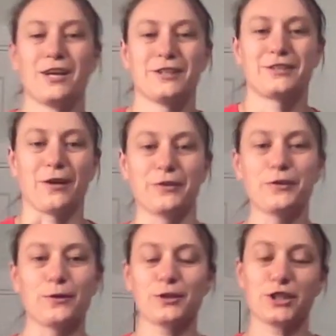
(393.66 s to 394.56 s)
So
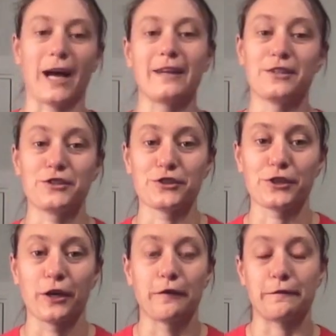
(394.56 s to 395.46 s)
your challenge
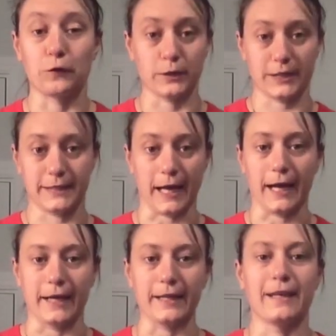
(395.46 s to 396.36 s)
for
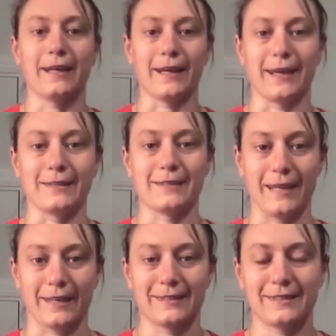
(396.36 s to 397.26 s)
today is
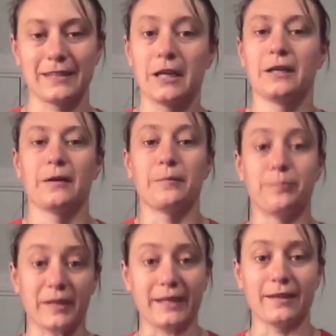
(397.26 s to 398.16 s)
this.
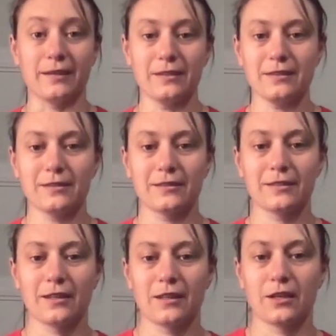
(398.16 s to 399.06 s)
Beginners,
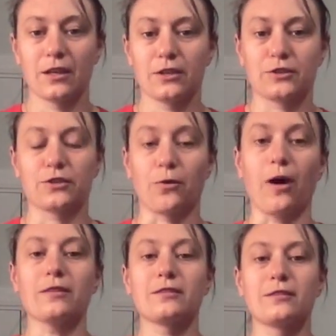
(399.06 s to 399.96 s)

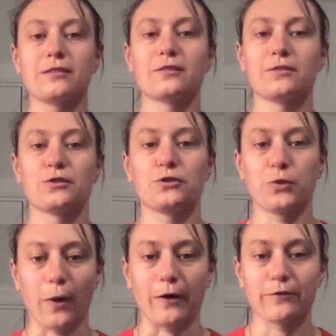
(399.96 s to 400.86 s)
squats,
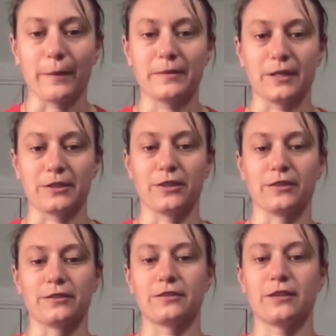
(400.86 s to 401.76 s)
12
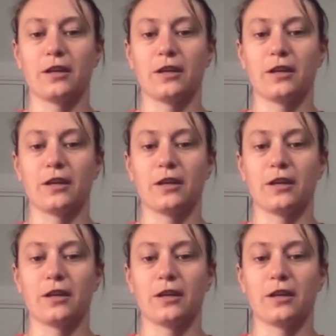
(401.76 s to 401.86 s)
repetitions.